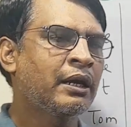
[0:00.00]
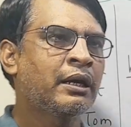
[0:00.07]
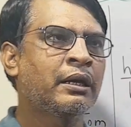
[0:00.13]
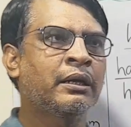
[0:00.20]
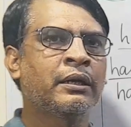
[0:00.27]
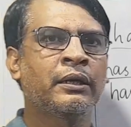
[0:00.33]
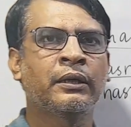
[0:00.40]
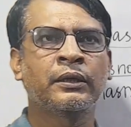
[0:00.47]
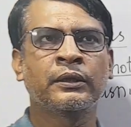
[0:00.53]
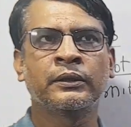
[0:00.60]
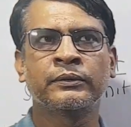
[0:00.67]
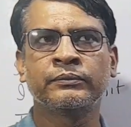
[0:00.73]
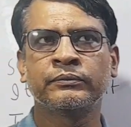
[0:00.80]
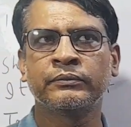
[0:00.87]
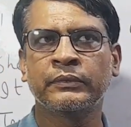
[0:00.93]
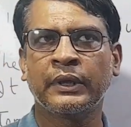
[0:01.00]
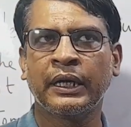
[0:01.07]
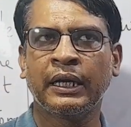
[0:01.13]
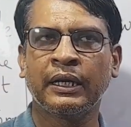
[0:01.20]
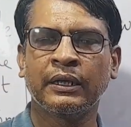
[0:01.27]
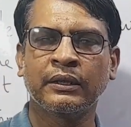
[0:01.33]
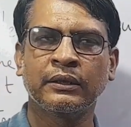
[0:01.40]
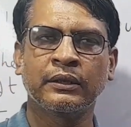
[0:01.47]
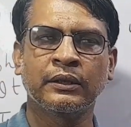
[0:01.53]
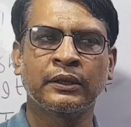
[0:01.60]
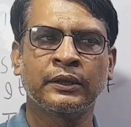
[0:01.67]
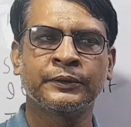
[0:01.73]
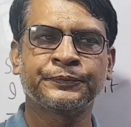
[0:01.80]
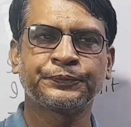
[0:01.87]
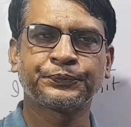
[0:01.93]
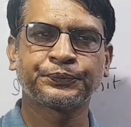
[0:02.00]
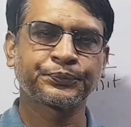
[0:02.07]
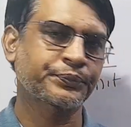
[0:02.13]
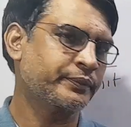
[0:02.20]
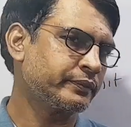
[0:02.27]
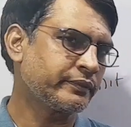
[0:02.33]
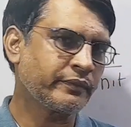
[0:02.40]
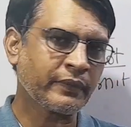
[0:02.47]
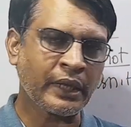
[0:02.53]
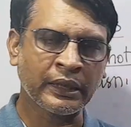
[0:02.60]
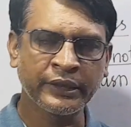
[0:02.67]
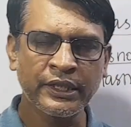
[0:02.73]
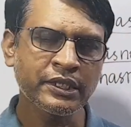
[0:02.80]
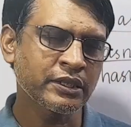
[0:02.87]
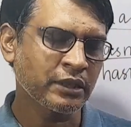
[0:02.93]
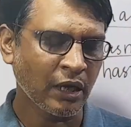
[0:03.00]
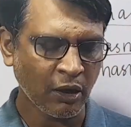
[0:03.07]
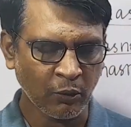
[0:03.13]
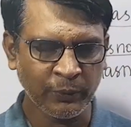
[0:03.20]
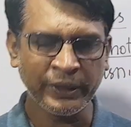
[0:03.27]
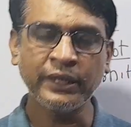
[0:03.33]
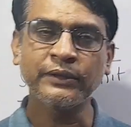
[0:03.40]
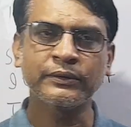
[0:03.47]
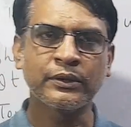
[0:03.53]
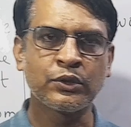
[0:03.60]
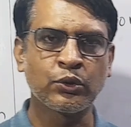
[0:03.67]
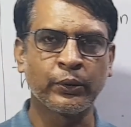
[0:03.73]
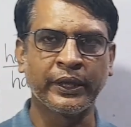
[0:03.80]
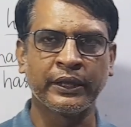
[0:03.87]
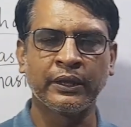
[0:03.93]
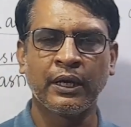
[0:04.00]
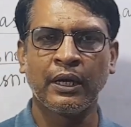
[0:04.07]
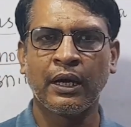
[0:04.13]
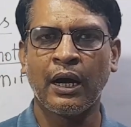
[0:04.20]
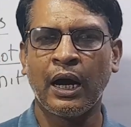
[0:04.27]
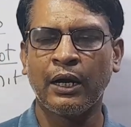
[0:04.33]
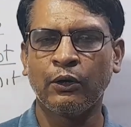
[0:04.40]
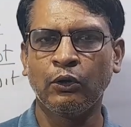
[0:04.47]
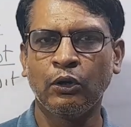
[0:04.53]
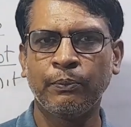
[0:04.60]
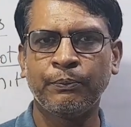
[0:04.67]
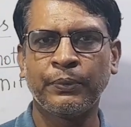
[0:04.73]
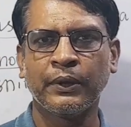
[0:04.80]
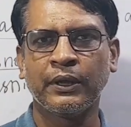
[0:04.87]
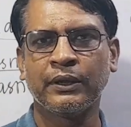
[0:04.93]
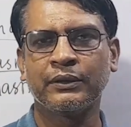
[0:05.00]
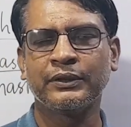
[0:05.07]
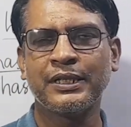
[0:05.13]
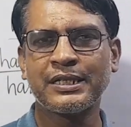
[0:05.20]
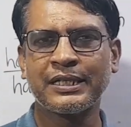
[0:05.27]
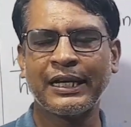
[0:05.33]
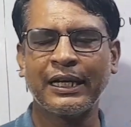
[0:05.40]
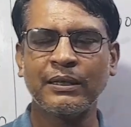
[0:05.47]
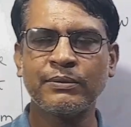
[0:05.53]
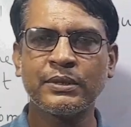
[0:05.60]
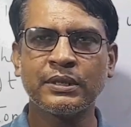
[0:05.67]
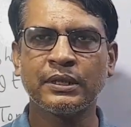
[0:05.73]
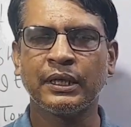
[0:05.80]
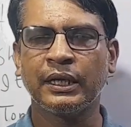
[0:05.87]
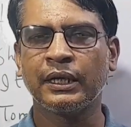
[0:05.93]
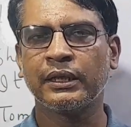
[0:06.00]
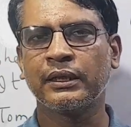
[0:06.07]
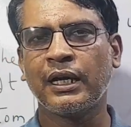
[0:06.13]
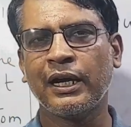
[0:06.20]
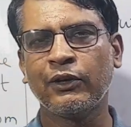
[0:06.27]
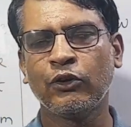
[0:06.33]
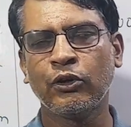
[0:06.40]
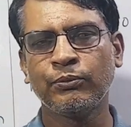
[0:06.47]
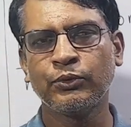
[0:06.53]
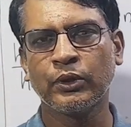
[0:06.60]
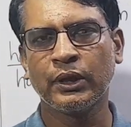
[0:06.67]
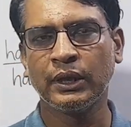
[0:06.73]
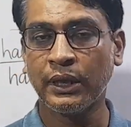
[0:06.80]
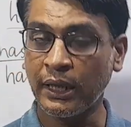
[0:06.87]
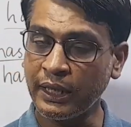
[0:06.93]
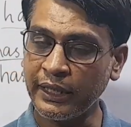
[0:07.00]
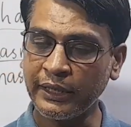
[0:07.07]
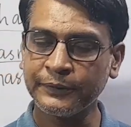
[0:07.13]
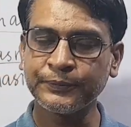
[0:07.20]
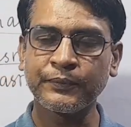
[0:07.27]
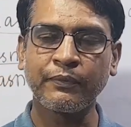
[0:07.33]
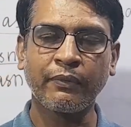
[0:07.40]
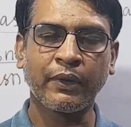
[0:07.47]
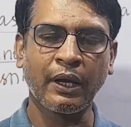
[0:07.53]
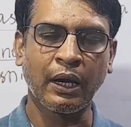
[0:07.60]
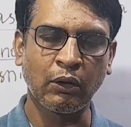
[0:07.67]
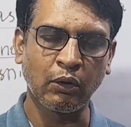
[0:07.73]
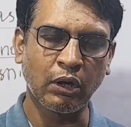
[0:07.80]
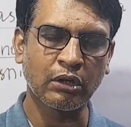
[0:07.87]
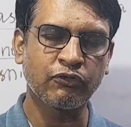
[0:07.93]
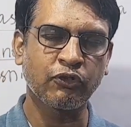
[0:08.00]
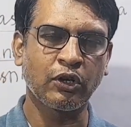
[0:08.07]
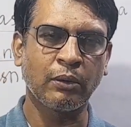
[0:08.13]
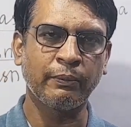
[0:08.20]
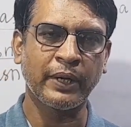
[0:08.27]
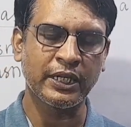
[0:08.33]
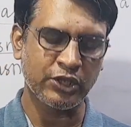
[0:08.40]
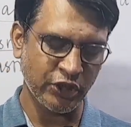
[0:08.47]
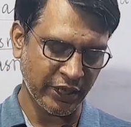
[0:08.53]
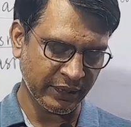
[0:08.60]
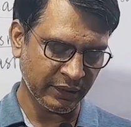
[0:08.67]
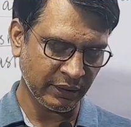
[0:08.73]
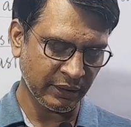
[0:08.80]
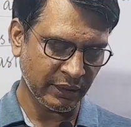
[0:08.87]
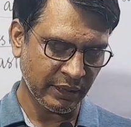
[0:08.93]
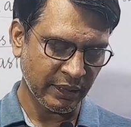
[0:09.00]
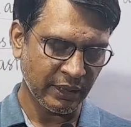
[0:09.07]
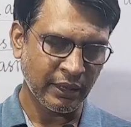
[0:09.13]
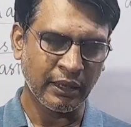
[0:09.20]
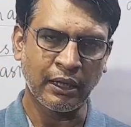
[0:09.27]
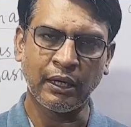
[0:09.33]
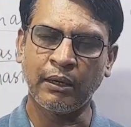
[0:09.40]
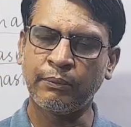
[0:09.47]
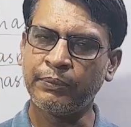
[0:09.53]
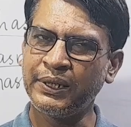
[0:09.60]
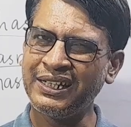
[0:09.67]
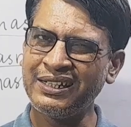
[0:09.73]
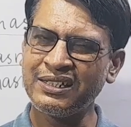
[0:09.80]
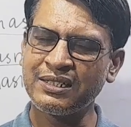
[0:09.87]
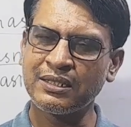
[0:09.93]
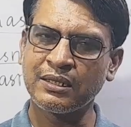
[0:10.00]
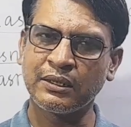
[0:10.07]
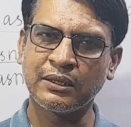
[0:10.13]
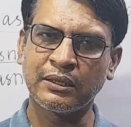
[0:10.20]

And this is how we do it. I hope this helps, and I hope you are learning a lot from my channel. Please